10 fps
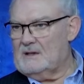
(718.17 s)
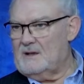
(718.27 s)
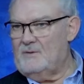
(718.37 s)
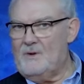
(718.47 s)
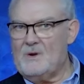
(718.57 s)

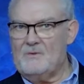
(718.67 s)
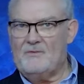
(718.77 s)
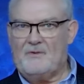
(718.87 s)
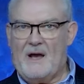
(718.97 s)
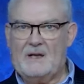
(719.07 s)
And if you can
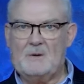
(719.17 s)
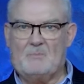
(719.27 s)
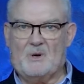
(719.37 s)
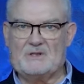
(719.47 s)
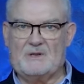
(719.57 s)
find a
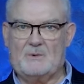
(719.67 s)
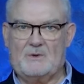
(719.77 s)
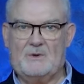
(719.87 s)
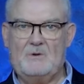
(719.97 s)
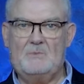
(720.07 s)
person
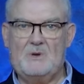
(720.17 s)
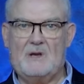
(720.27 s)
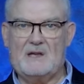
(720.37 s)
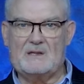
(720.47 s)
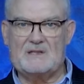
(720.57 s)
with whom you can